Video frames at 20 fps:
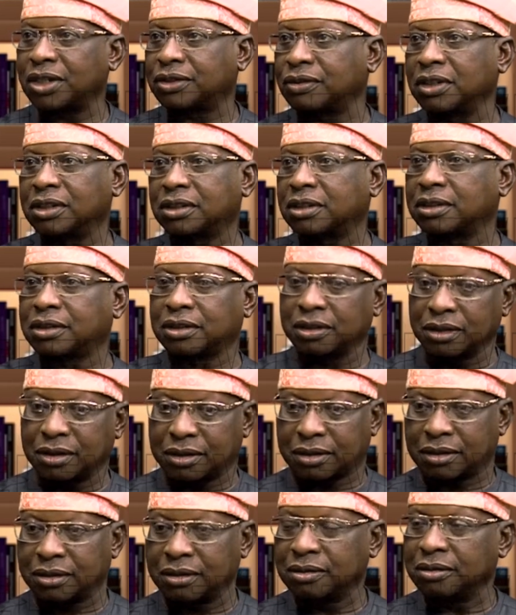120
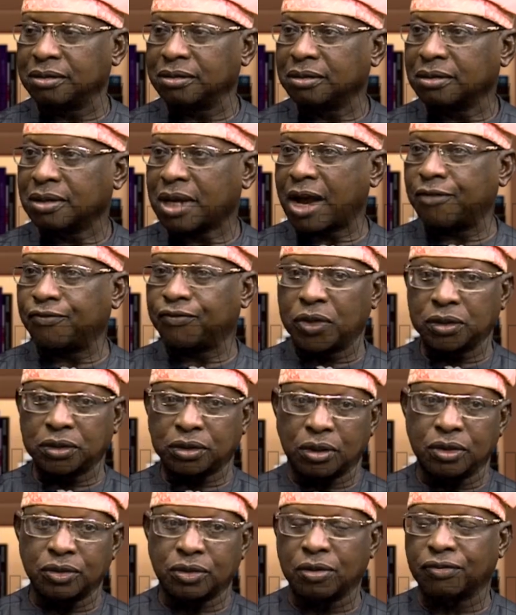seats, and
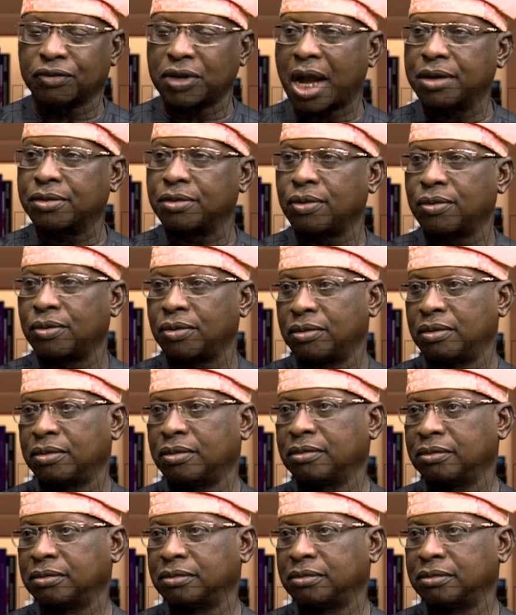four tons of cargo